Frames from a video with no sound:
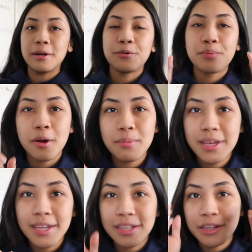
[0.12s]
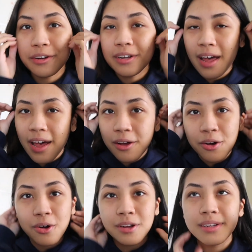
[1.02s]
You probably can hear the
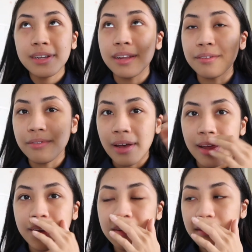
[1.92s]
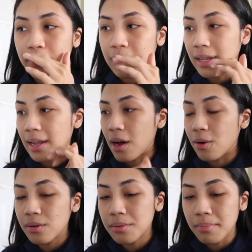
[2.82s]
aircon and the fan quite
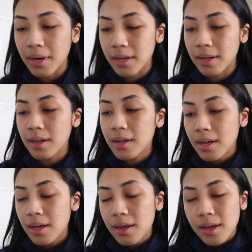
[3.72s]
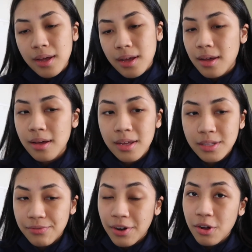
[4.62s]
loud, but
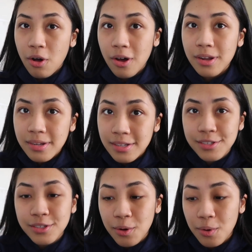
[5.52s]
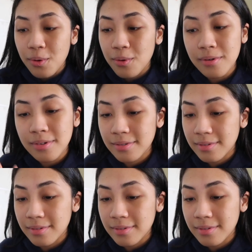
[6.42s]
it's very hot, so.